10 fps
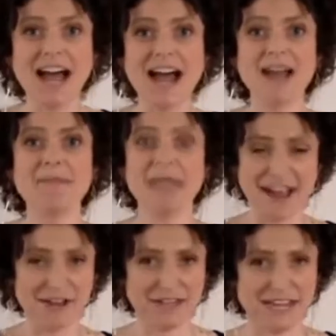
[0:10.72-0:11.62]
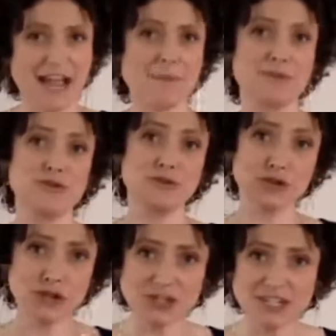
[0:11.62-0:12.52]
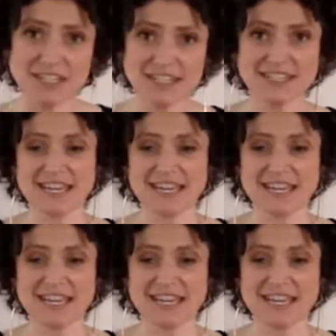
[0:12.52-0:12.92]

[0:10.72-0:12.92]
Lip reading: I'm Allie. I'm a nutritionist